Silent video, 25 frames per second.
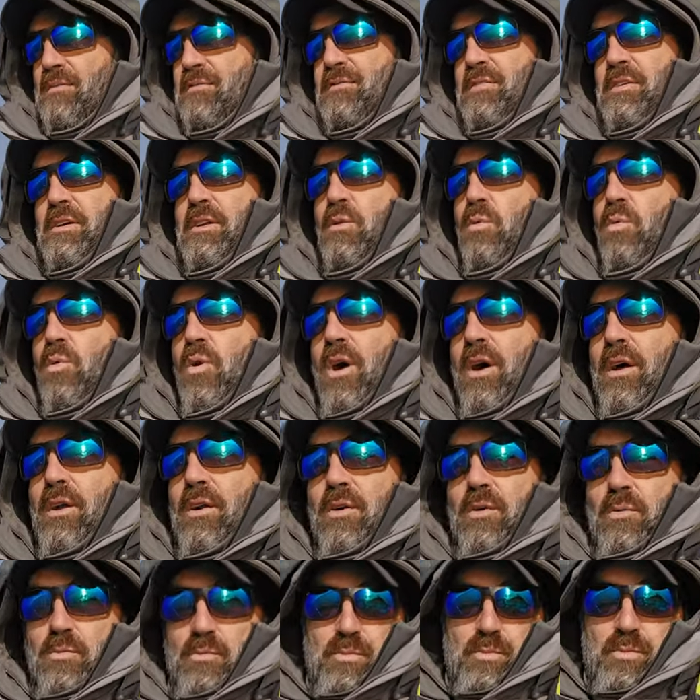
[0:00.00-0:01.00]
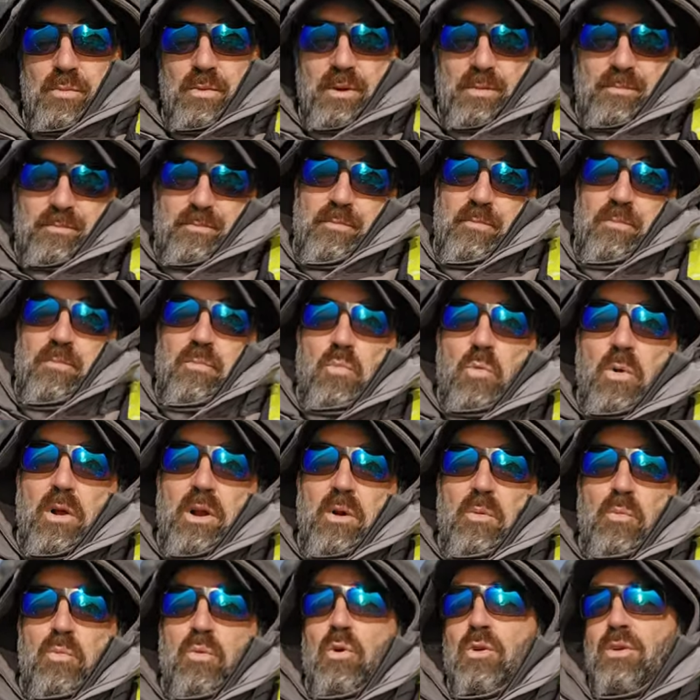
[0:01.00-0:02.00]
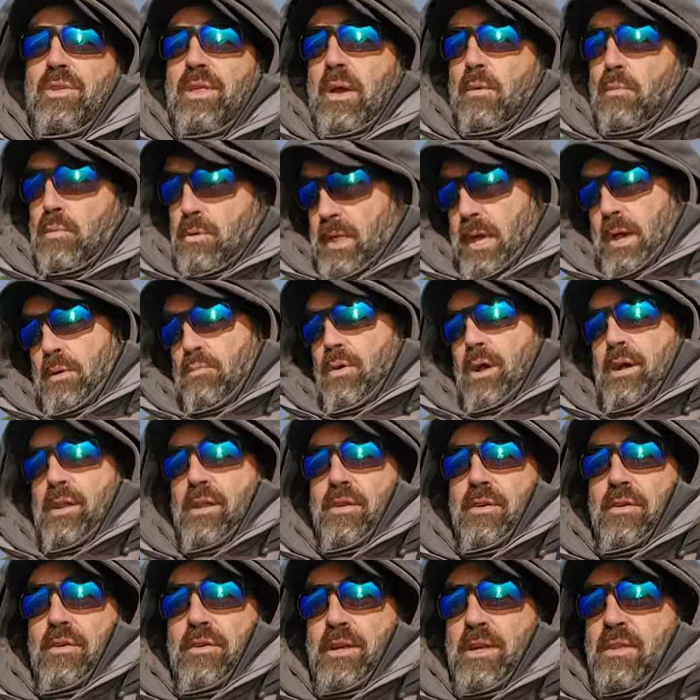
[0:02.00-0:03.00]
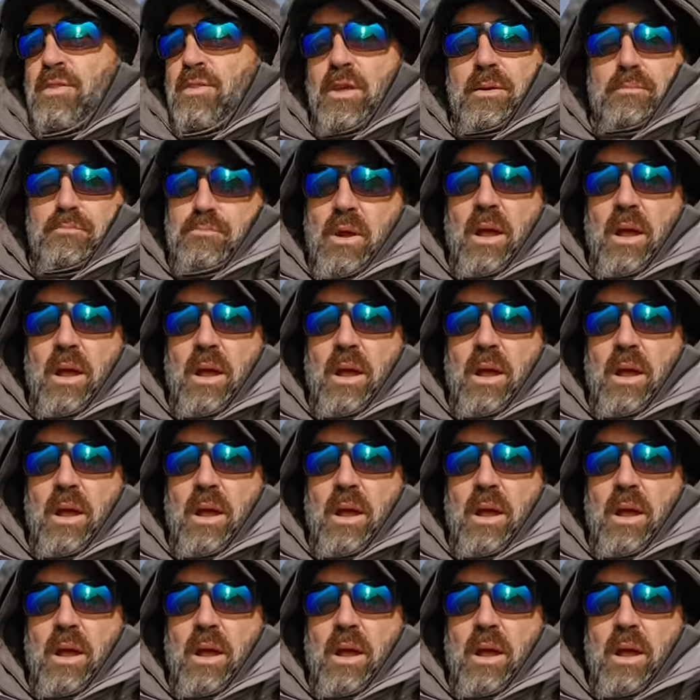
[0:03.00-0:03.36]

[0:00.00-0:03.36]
feet of water. Where were they? Were they right underneath it?